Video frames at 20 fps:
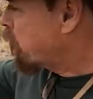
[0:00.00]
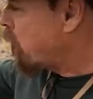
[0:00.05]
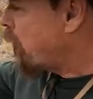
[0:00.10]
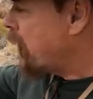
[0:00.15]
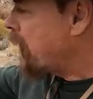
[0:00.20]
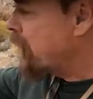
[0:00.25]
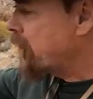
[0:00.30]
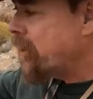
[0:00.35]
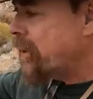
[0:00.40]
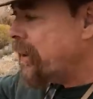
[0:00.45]
they're
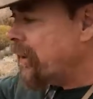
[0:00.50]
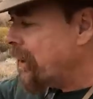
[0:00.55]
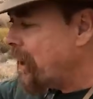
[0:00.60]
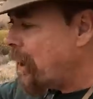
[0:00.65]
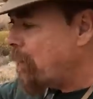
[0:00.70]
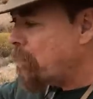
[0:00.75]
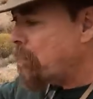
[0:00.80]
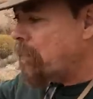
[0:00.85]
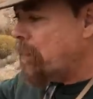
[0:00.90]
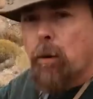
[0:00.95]
trying to seal
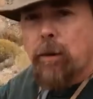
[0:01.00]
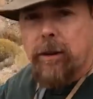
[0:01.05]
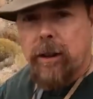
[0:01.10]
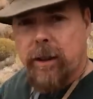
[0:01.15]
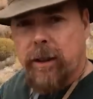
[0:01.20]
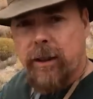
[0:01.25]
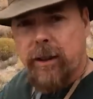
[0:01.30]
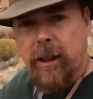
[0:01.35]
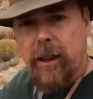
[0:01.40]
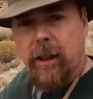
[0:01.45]
up was a
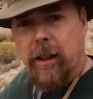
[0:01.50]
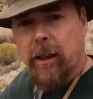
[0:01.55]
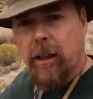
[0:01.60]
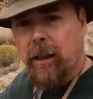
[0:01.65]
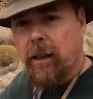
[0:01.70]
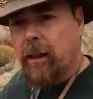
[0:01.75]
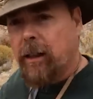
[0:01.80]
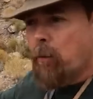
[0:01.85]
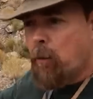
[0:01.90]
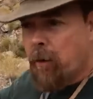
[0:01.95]

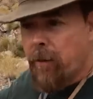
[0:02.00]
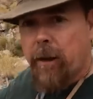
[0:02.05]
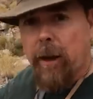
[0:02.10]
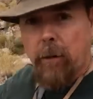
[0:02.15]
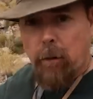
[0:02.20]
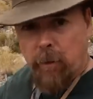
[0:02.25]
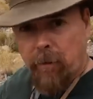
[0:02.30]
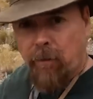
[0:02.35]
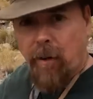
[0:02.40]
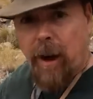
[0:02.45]
sill where they
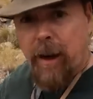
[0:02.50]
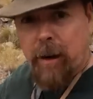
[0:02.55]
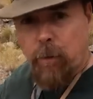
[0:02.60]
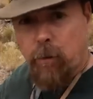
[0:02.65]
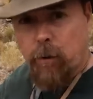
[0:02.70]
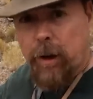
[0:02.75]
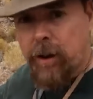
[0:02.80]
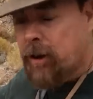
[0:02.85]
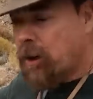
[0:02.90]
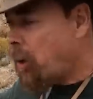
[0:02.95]
were
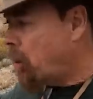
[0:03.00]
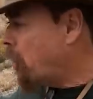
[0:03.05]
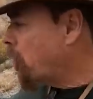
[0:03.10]
finding rich